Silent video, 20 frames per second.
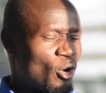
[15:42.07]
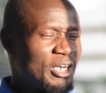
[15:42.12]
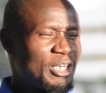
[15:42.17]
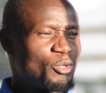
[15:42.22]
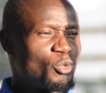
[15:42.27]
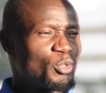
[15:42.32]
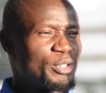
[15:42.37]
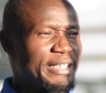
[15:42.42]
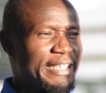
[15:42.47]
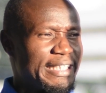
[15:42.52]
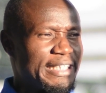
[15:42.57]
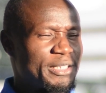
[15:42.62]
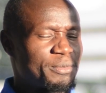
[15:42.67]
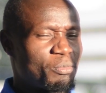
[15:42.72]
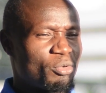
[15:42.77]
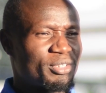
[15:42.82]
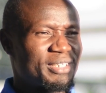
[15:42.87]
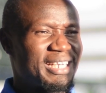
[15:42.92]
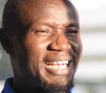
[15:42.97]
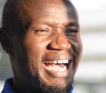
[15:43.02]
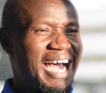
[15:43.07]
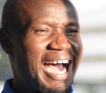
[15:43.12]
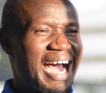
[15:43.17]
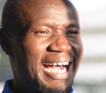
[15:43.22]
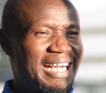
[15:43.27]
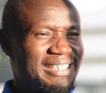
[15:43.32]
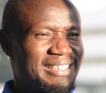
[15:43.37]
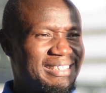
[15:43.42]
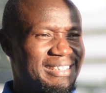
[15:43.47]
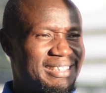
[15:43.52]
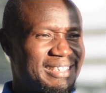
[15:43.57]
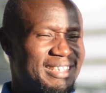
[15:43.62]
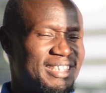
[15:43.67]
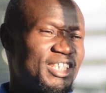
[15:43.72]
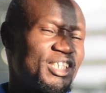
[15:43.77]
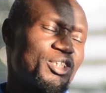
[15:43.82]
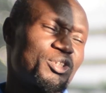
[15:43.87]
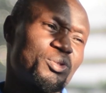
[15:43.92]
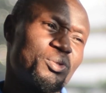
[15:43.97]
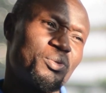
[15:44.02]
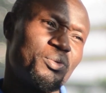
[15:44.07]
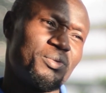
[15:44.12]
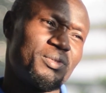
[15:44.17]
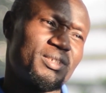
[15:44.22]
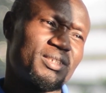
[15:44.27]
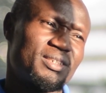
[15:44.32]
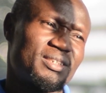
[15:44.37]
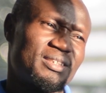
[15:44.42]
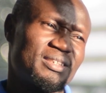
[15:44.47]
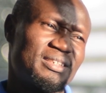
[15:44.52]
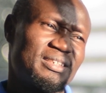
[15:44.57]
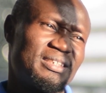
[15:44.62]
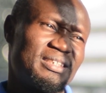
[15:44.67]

Hollywood is more than 100 years old.